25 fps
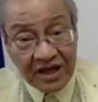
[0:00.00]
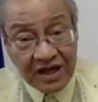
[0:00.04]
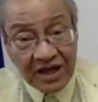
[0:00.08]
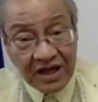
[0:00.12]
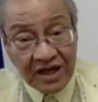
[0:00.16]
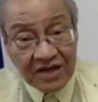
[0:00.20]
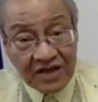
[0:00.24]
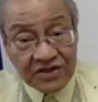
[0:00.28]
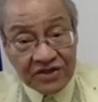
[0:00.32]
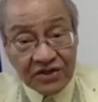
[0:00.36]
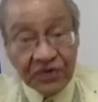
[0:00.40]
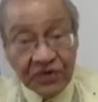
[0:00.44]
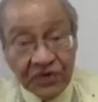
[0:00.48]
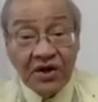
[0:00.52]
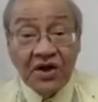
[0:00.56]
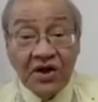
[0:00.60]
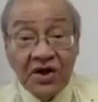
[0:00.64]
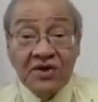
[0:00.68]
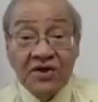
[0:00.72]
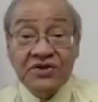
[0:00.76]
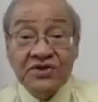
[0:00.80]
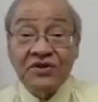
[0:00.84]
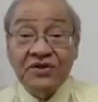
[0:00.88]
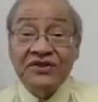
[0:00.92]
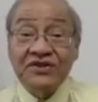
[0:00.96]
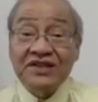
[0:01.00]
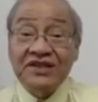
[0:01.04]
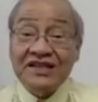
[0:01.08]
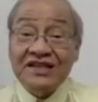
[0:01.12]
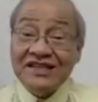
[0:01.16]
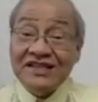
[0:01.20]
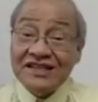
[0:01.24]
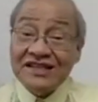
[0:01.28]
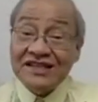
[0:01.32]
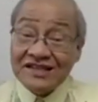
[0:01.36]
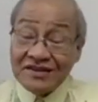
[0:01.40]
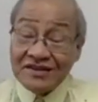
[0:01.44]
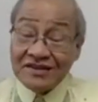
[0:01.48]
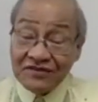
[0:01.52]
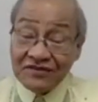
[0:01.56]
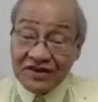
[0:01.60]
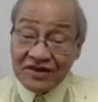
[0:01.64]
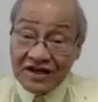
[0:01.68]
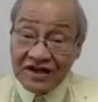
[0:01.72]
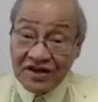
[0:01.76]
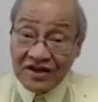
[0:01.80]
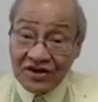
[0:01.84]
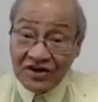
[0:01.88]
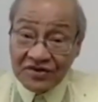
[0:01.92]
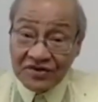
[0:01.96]
So this is a very
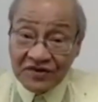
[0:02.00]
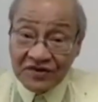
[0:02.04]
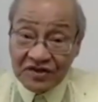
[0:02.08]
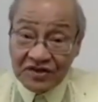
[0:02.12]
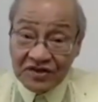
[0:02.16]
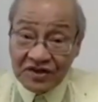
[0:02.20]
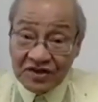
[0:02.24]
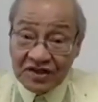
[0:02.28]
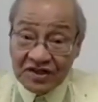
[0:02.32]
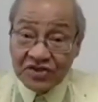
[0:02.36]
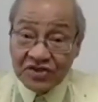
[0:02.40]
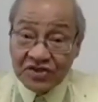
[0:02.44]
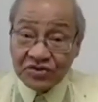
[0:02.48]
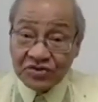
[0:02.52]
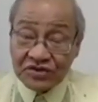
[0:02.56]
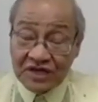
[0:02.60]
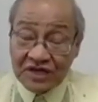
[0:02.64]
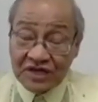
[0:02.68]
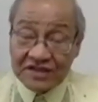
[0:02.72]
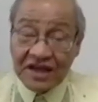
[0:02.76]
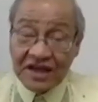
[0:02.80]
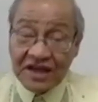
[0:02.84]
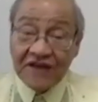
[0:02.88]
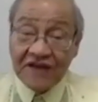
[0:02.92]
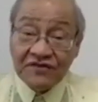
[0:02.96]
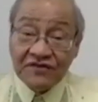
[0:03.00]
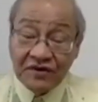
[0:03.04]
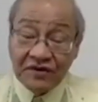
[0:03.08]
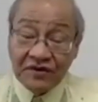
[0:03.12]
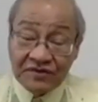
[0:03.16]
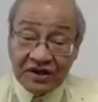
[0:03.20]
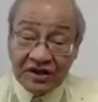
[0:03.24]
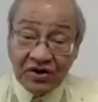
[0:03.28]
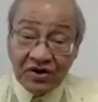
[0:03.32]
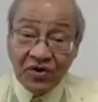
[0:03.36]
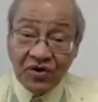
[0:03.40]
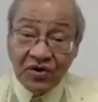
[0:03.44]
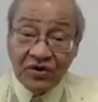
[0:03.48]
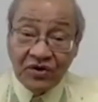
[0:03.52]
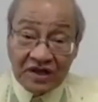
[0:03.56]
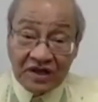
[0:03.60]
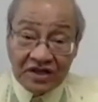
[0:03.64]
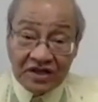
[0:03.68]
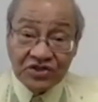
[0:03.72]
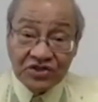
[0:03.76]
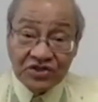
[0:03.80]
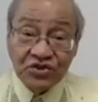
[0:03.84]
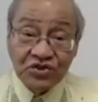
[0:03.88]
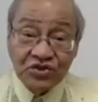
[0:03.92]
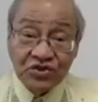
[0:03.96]
controversial issue, aside from the whole
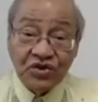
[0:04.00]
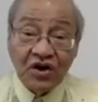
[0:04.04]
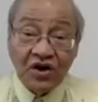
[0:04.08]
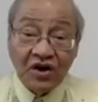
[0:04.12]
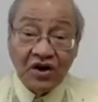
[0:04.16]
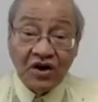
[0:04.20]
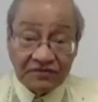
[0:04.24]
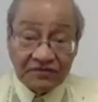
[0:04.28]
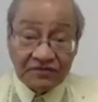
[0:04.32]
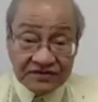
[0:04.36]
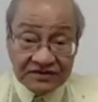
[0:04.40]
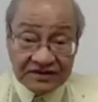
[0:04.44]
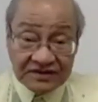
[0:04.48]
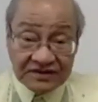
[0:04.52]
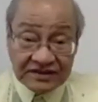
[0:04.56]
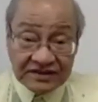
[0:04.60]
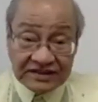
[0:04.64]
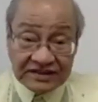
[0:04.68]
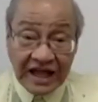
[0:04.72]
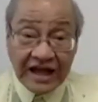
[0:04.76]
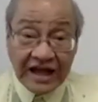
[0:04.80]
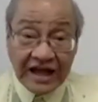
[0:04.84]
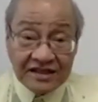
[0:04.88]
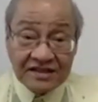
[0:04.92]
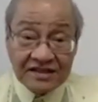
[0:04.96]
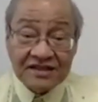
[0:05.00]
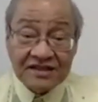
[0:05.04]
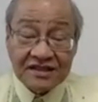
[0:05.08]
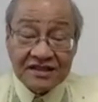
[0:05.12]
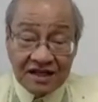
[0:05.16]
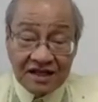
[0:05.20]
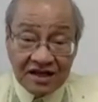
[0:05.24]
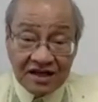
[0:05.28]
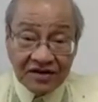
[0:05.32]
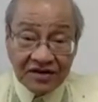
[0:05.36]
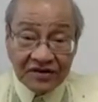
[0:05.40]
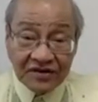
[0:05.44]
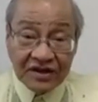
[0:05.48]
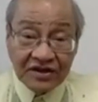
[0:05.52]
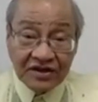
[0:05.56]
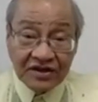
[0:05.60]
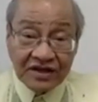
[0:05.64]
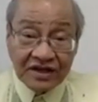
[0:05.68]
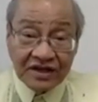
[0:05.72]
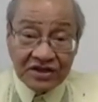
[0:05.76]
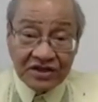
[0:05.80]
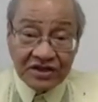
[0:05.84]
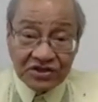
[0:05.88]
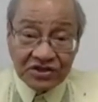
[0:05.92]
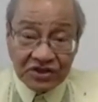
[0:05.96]
issue of tax
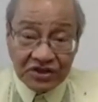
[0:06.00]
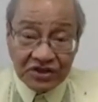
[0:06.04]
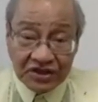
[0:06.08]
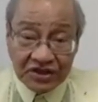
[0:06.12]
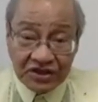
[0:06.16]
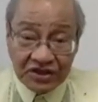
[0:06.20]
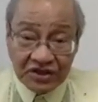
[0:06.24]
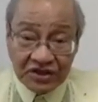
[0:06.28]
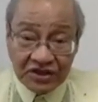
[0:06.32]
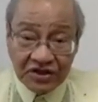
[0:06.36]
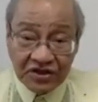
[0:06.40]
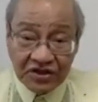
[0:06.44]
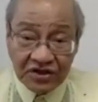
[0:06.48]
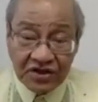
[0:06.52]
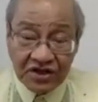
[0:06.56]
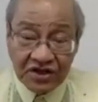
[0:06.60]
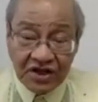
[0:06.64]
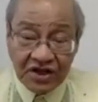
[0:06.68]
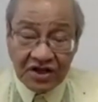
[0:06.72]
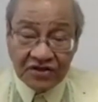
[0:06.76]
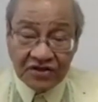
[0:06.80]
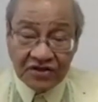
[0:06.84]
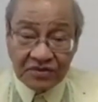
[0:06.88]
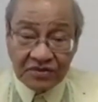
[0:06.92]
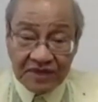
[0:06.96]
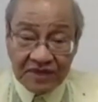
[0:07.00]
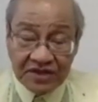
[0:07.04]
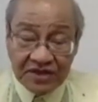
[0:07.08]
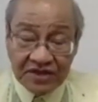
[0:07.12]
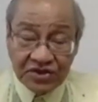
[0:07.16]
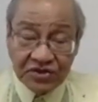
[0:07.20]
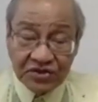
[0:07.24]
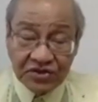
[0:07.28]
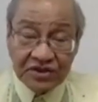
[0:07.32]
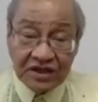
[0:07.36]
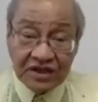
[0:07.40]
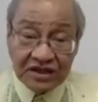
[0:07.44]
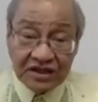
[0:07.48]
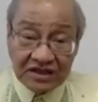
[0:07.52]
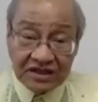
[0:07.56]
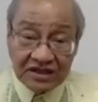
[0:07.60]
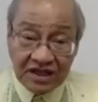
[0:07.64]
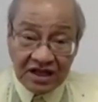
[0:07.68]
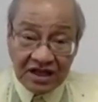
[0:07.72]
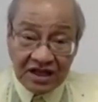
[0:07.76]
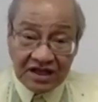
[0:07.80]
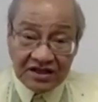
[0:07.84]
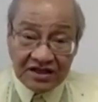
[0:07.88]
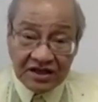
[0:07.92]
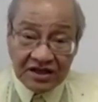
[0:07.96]
regulation, to make sure that
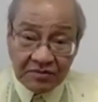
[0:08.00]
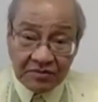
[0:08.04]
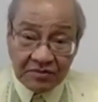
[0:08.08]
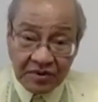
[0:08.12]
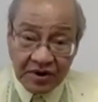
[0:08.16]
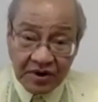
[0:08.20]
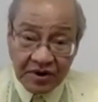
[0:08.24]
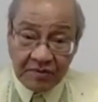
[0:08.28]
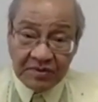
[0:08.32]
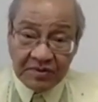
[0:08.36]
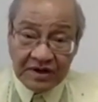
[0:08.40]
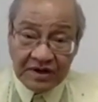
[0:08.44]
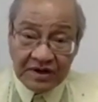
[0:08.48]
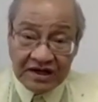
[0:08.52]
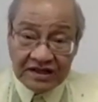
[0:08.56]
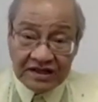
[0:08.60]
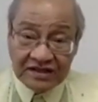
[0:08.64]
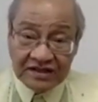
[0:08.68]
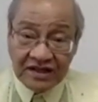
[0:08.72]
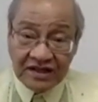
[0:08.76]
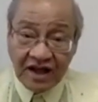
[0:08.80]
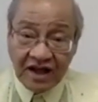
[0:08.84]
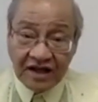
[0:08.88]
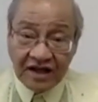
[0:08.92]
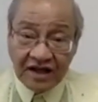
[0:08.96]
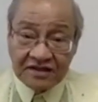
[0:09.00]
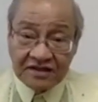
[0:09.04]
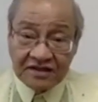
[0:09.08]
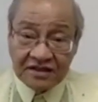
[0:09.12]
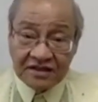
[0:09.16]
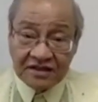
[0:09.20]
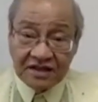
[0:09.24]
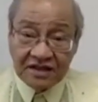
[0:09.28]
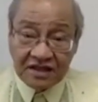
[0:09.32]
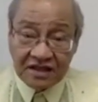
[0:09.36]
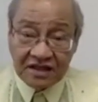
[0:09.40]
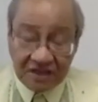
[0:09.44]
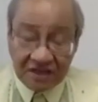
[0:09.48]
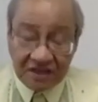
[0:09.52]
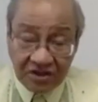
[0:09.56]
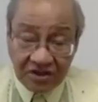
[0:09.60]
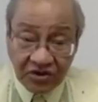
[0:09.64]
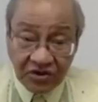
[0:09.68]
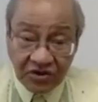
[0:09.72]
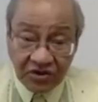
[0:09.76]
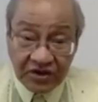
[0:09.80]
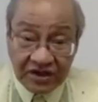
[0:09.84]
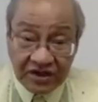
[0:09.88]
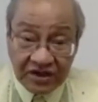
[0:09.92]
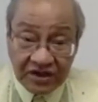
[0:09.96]
they're properly taxed in
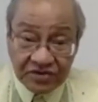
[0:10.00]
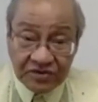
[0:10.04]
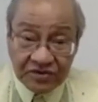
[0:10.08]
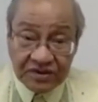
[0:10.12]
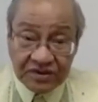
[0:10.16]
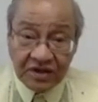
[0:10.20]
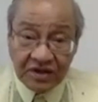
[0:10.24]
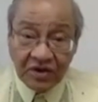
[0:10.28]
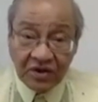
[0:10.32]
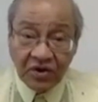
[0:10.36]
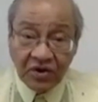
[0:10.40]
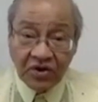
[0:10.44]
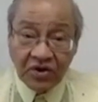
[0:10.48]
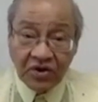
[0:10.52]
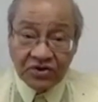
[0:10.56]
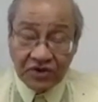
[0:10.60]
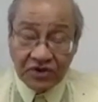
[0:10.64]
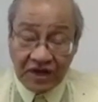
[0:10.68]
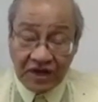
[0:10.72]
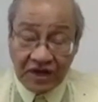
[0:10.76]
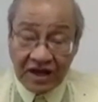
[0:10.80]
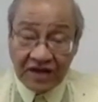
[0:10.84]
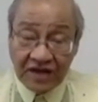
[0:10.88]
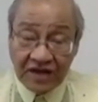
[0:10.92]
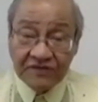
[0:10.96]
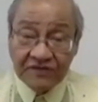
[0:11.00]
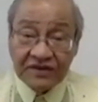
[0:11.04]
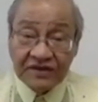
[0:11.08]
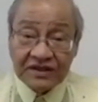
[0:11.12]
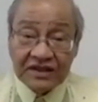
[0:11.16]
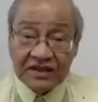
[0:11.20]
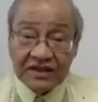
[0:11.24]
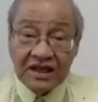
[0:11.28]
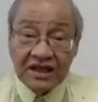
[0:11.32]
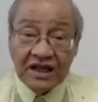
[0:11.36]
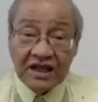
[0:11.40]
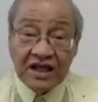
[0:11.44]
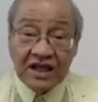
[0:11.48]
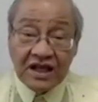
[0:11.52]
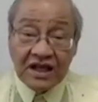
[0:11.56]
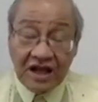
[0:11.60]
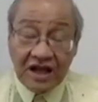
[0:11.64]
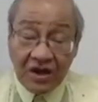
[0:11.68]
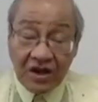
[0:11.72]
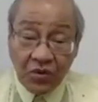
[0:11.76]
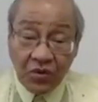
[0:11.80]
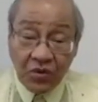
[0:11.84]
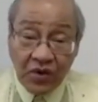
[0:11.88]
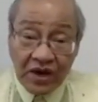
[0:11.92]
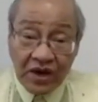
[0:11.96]
accordance with the law. So a lot of it,
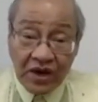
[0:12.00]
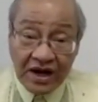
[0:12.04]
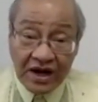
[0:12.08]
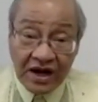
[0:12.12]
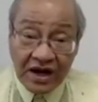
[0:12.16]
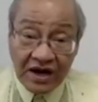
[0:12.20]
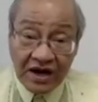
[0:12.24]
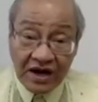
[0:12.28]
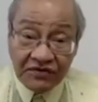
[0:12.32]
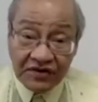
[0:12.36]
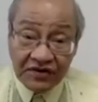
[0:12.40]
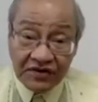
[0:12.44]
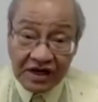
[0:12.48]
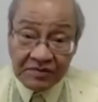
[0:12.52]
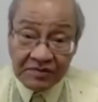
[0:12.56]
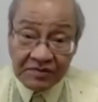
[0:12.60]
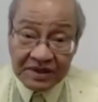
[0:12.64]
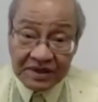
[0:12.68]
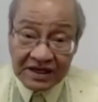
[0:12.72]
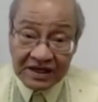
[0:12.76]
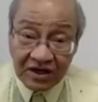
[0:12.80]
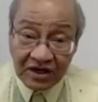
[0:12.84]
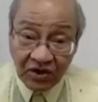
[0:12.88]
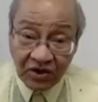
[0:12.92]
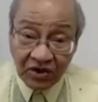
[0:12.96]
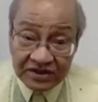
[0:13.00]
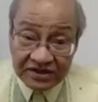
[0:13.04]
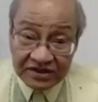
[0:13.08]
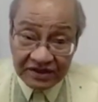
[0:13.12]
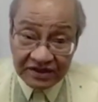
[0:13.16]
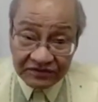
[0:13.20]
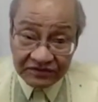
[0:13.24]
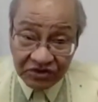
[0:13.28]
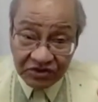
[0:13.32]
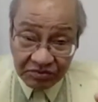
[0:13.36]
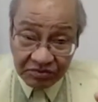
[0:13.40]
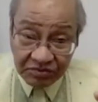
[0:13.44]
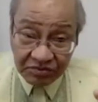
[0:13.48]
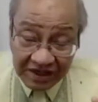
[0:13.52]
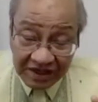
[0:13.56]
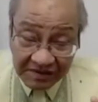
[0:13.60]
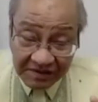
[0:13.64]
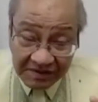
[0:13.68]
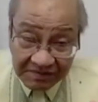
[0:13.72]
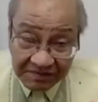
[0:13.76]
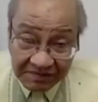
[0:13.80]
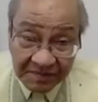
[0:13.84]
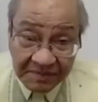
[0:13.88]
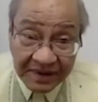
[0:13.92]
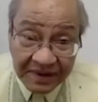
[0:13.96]
where Philippine laws have to be
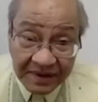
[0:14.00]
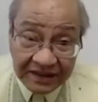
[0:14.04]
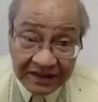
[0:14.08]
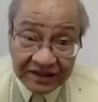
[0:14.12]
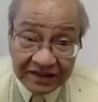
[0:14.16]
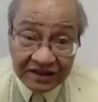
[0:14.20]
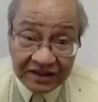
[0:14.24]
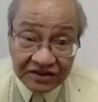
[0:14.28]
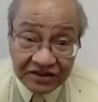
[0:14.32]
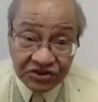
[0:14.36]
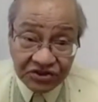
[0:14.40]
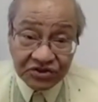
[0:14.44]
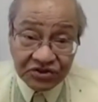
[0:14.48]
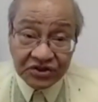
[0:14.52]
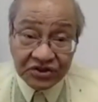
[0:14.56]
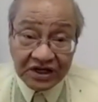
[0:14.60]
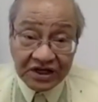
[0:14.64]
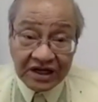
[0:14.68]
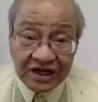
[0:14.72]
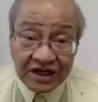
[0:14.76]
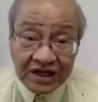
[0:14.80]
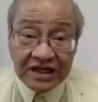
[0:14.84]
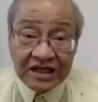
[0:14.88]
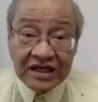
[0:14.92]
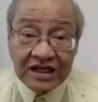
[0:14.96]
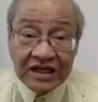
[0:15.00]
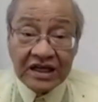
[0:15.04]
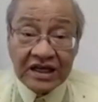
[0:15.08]
implemented strictly,